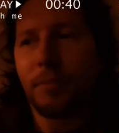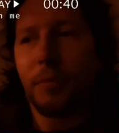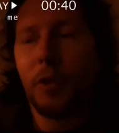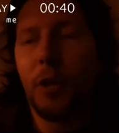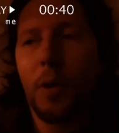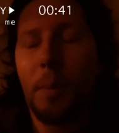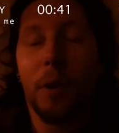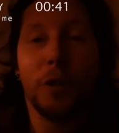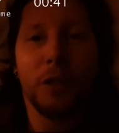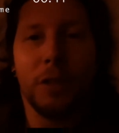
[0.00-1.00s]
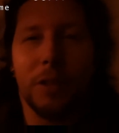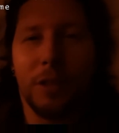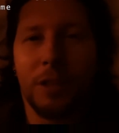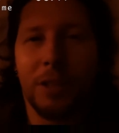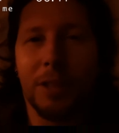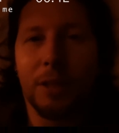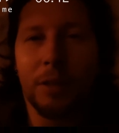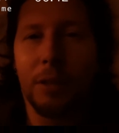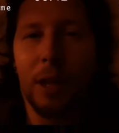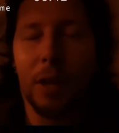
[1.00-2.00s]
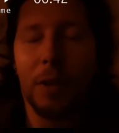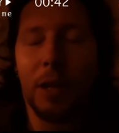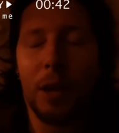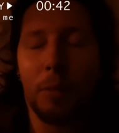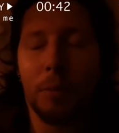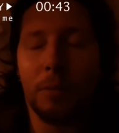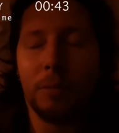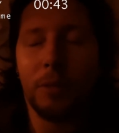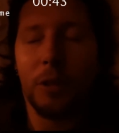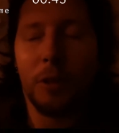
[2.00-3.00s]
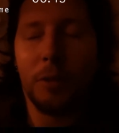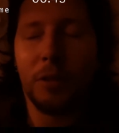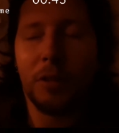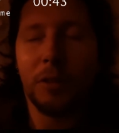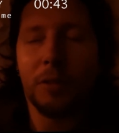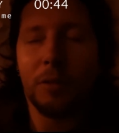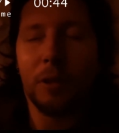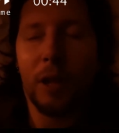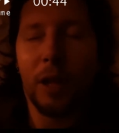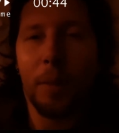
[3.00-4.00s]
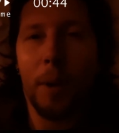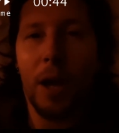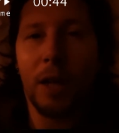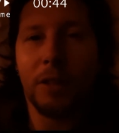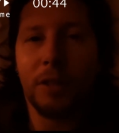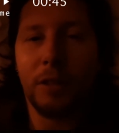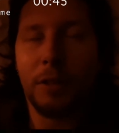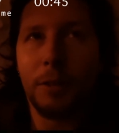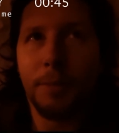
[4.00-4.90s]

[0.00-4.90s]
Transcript: you know, emotions and how they help, you know, just clear the past. And